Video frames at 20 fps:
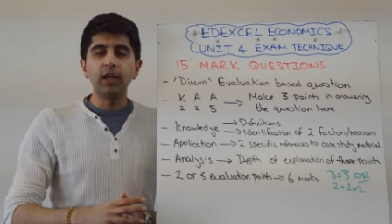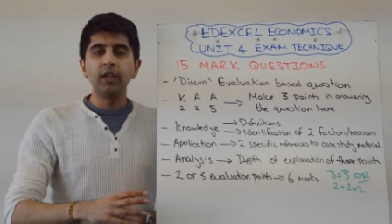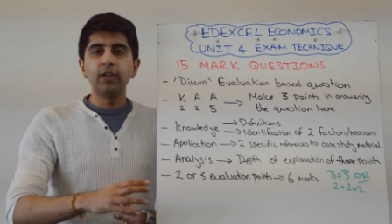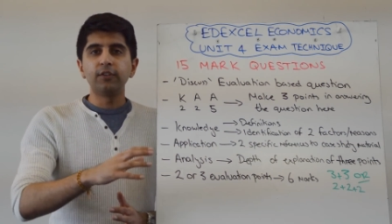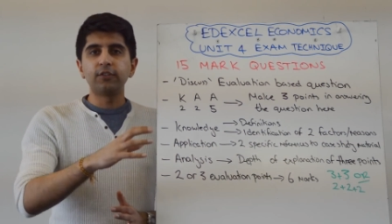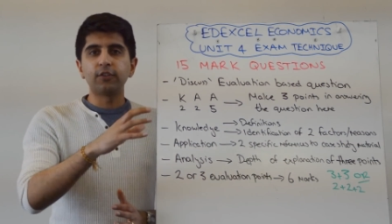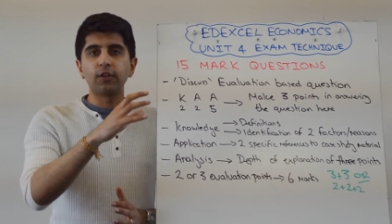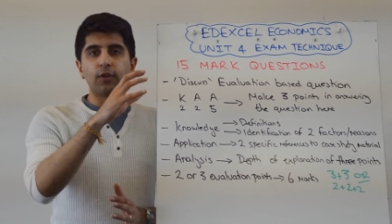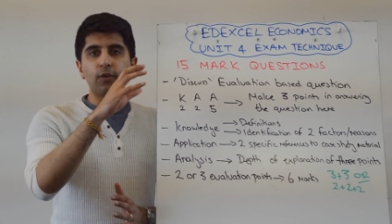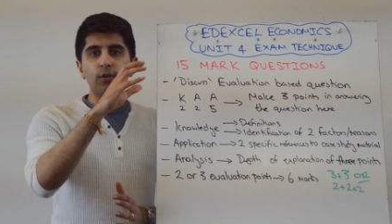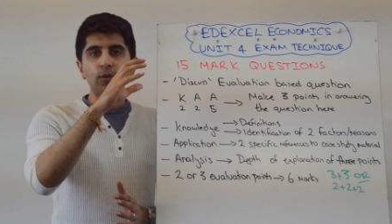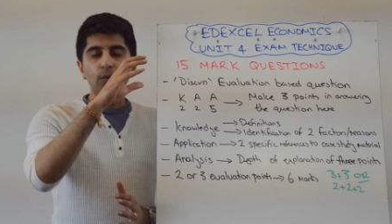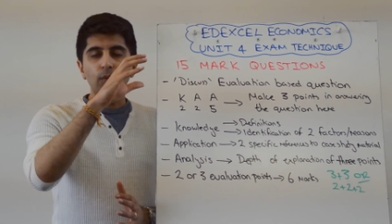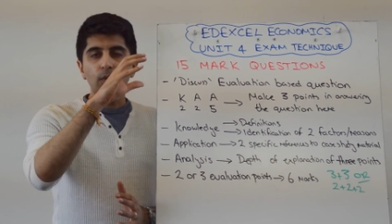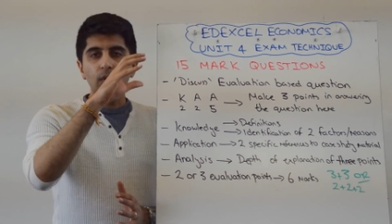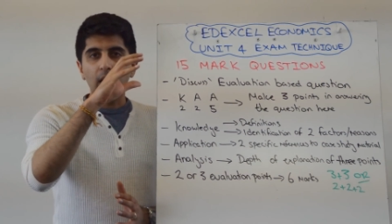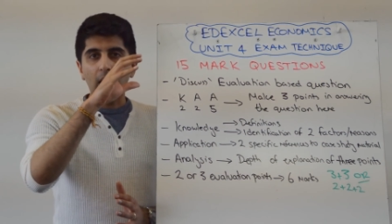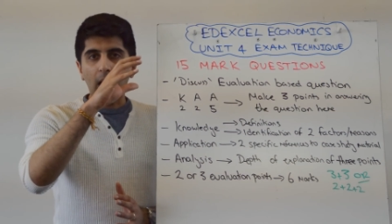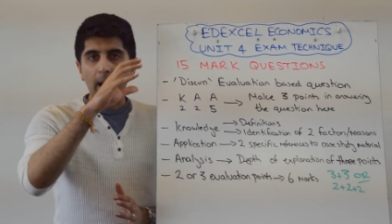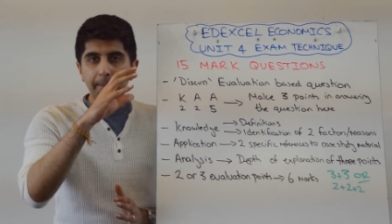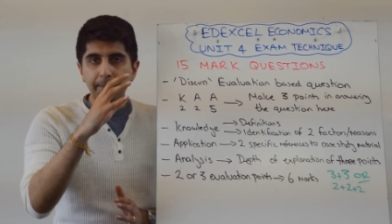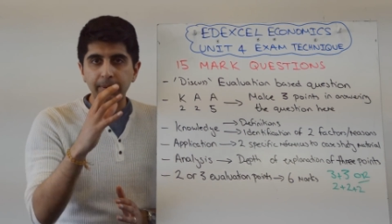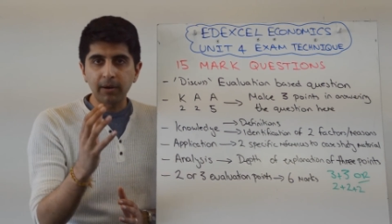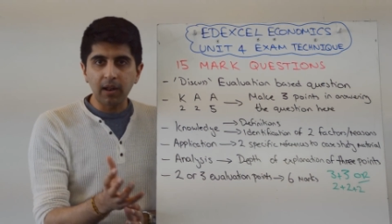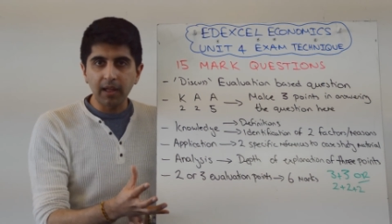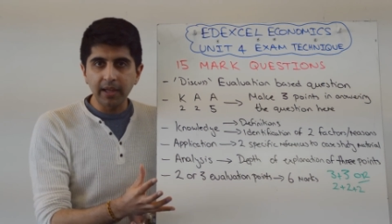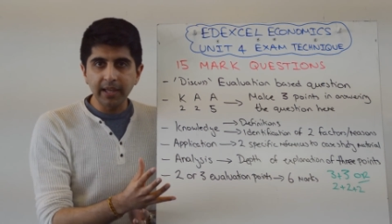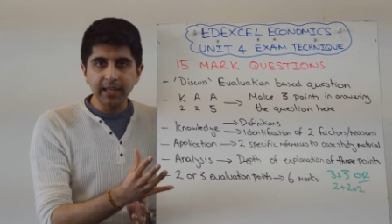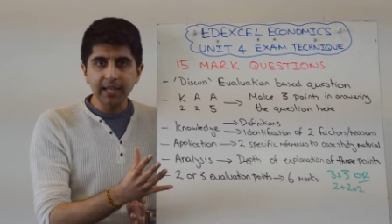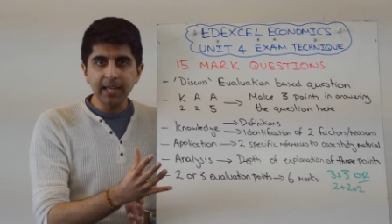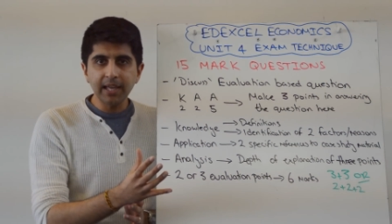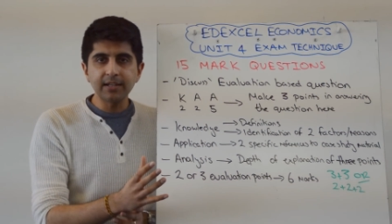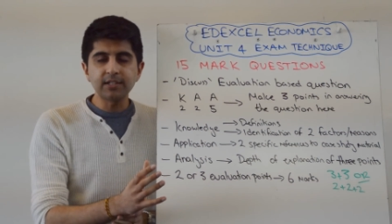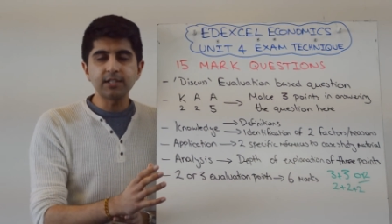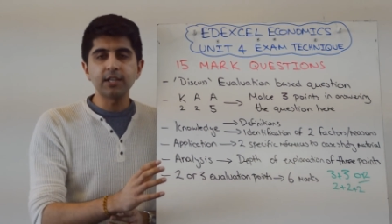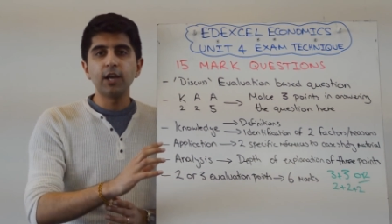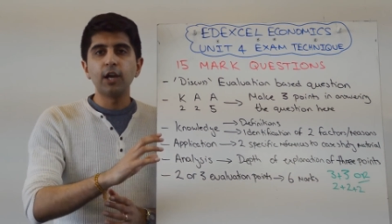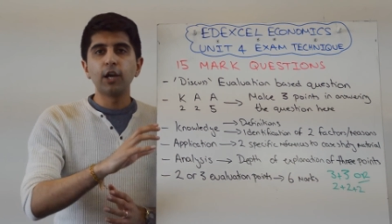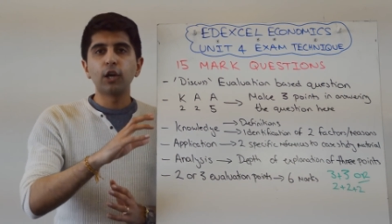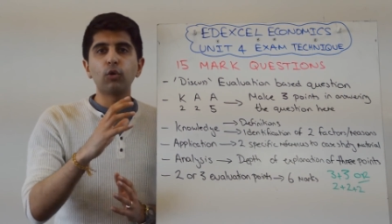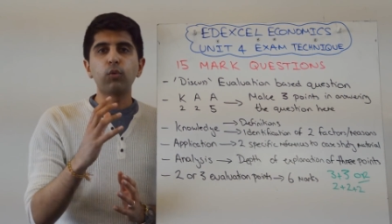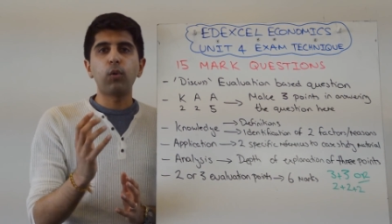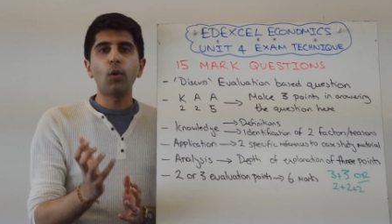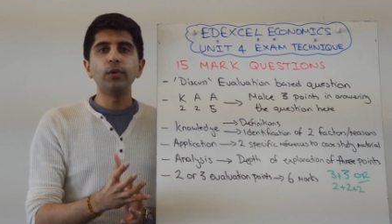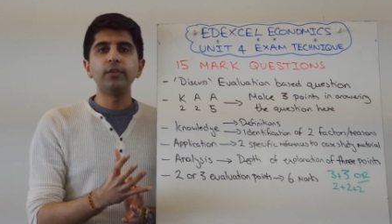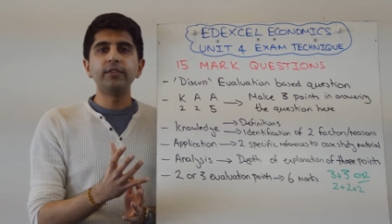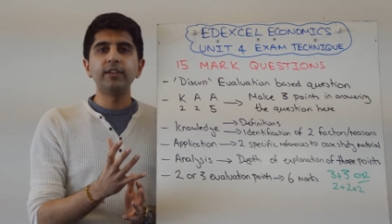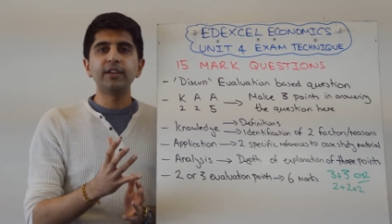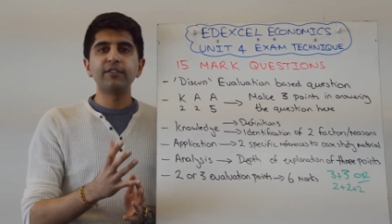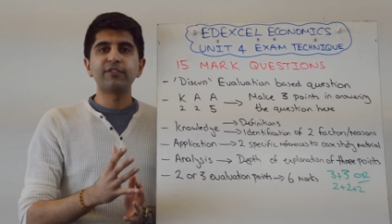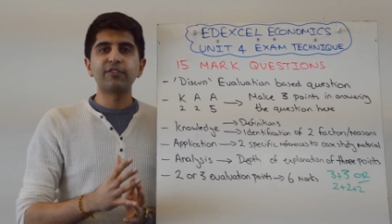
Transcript: So applying it, quoting